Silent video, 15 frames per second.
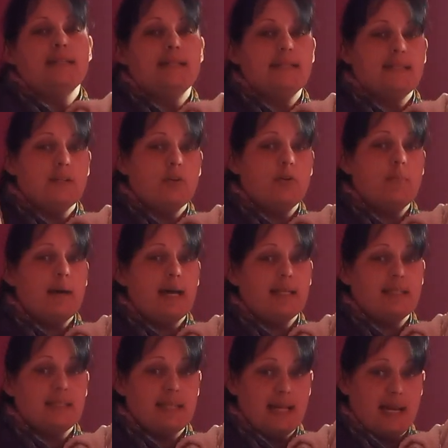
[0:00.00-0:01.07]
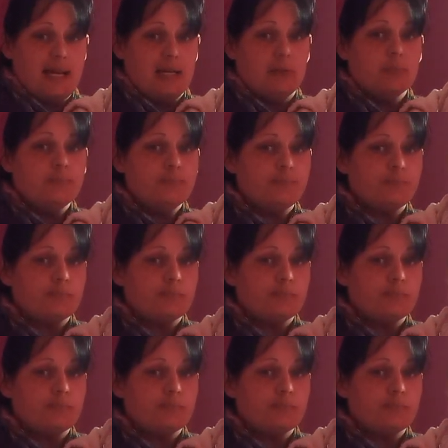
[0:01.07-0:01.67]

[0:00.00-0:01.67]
is still banned now,